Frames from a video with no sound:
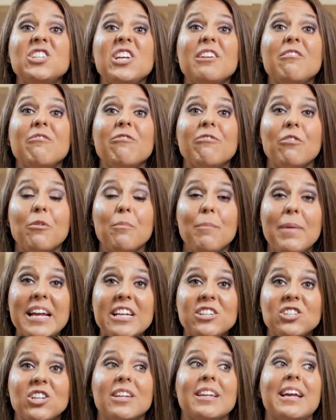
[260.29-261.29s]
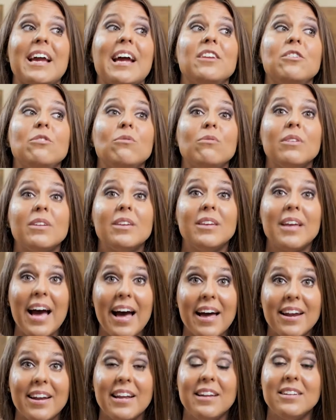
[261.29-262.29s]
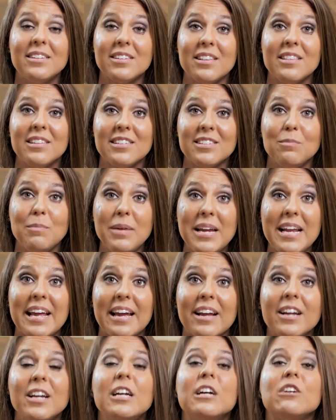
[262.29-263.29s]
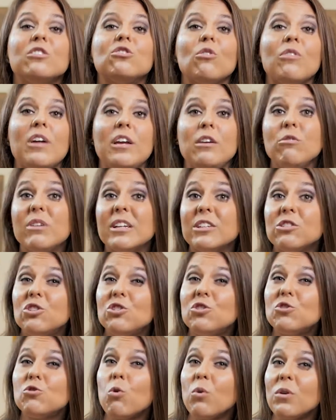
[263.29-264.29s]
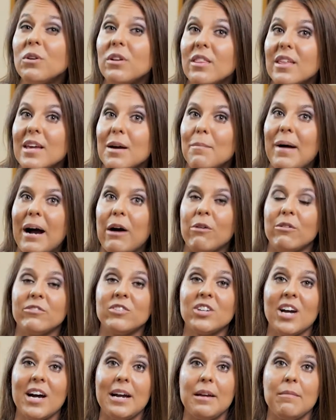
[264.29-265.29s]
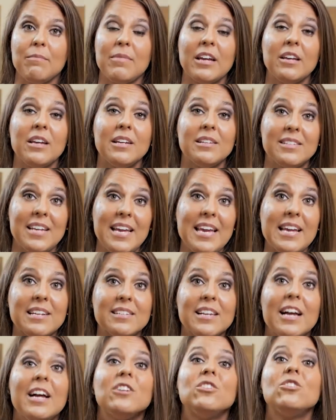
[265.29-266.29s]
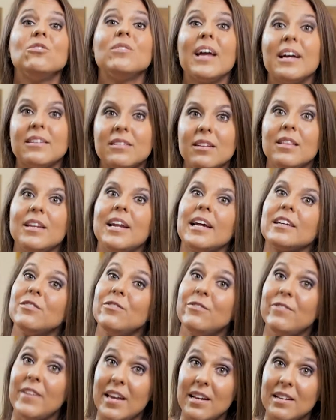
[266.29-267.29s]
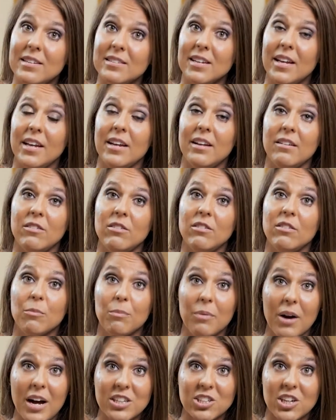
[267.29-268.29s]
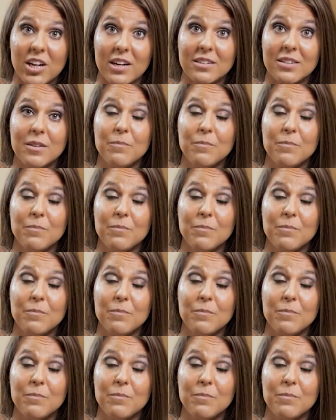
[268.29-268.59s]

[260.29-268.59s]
information can you get into this meeting so that you can shorten the amount of time that it takes to get to the next phase in the project.